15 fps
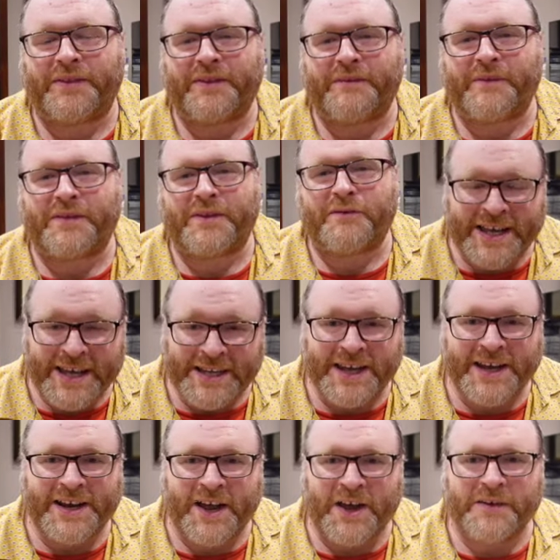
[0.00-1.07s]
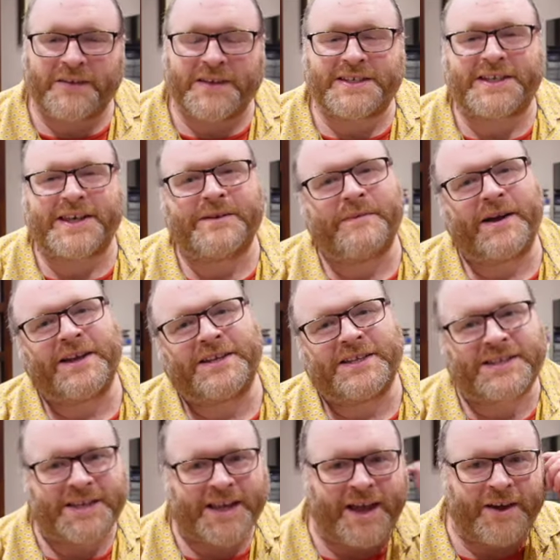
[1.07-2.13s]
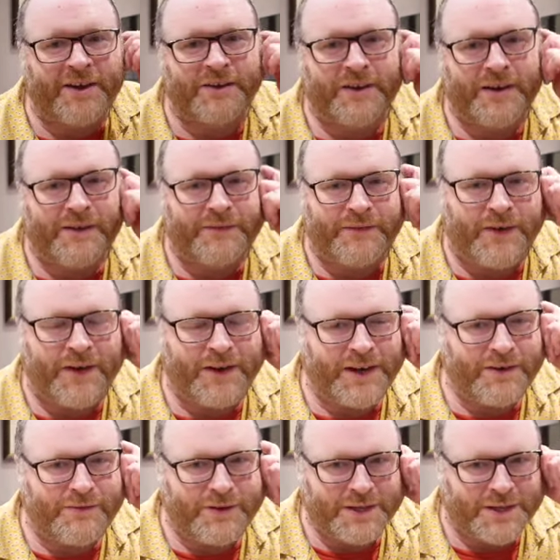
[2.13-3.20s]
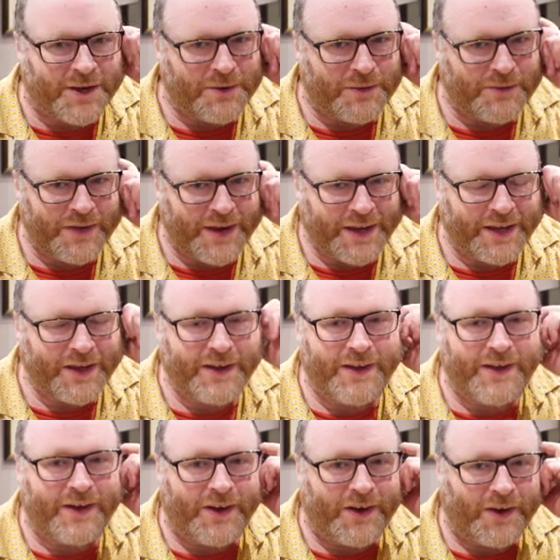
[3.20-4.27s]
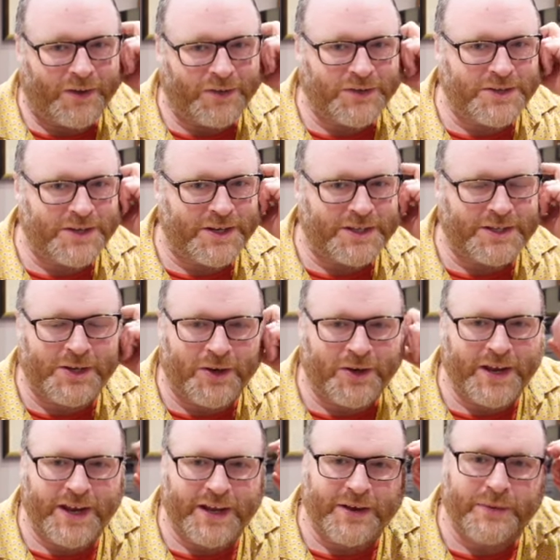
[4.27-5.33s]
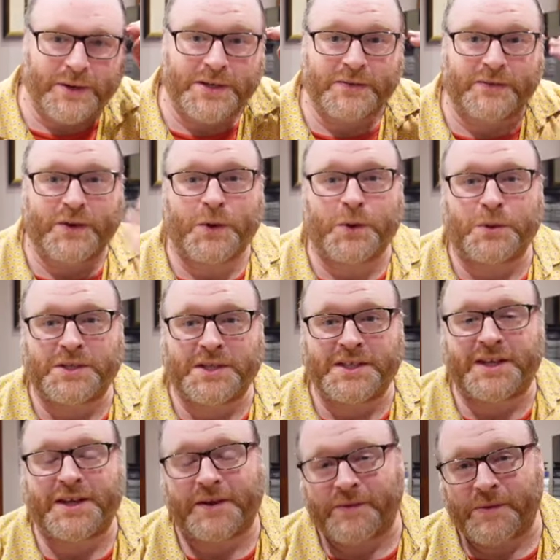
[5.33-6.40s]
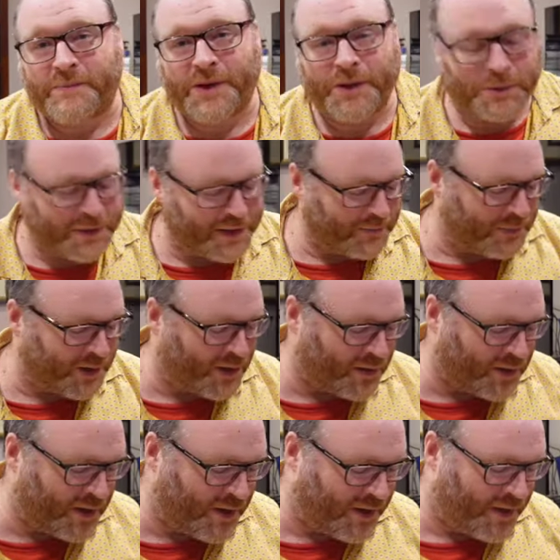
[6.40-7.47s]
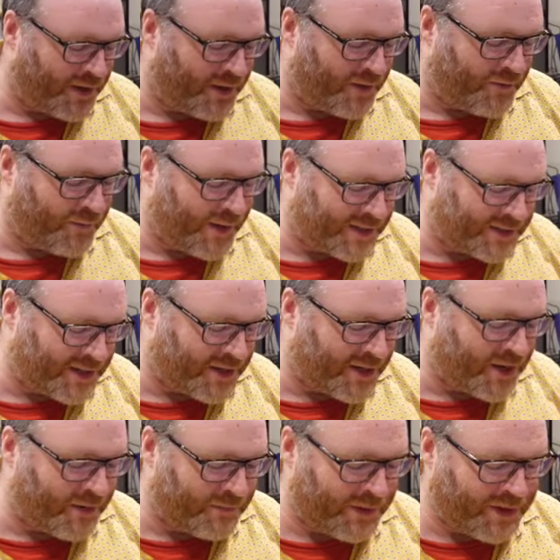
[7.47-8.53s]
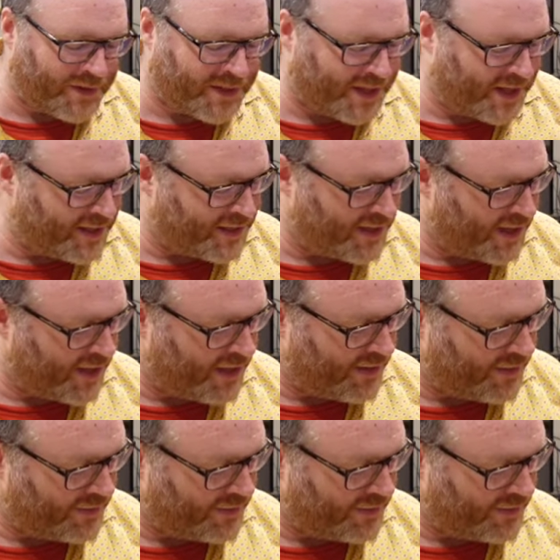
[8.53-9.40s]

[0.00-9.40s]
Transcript: with the leading note, the C major scale, finally resolving onto the tonic, which of course is another building block of Western art music, isn't it?